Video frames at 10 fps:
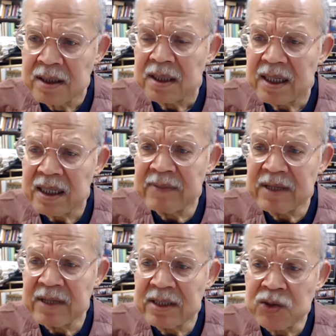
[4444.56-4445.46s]
in his
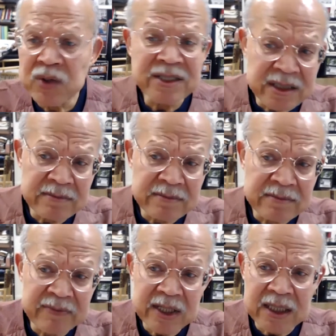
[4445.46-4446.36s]
criticism of
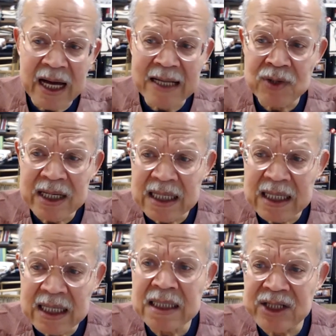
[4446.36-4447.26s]
cadre in
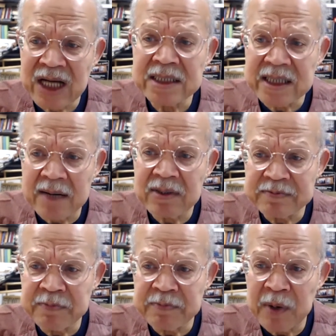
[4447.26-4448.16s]
the Chinese Communist
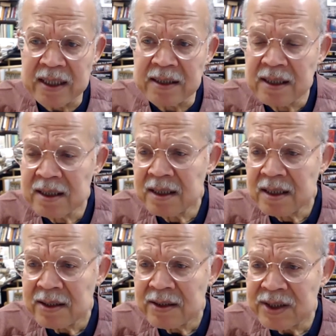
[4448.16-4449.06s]
Party,
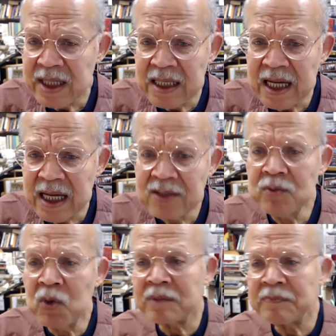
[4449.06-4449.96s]
saying they knew
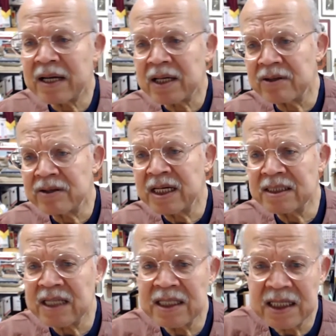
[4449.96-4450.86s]
more about other things
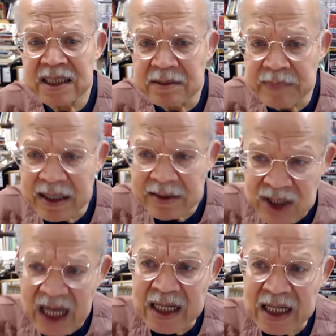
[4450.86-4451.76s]
than they did about
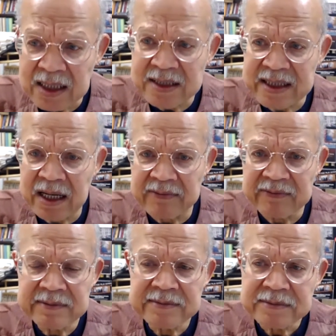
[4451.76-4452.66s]
China itself.
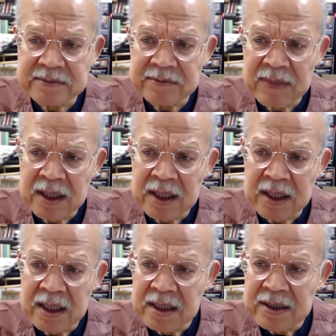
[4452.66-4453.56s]

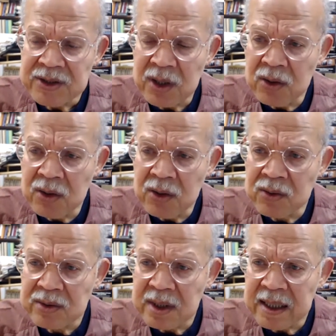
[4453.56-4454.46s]
So
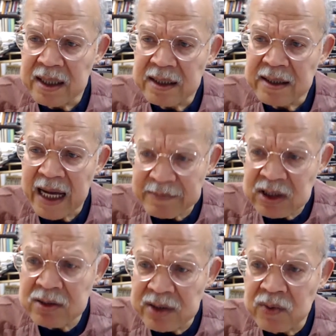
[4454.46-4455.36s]

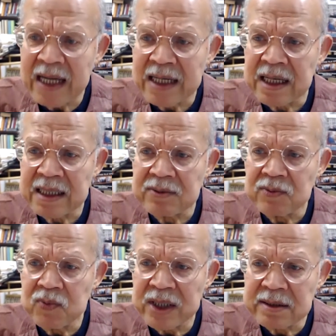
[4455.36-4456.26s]
absolutely right that
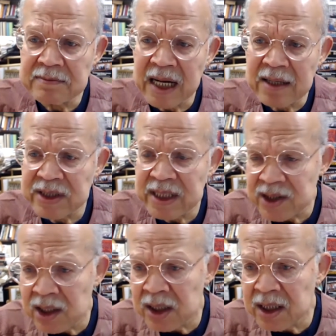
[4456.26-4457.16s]
what Mao
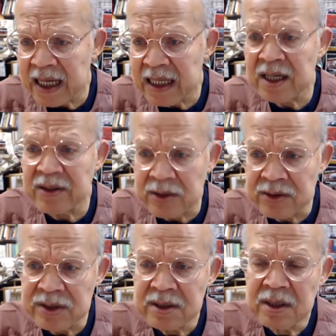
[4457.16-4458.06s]
Zedong and others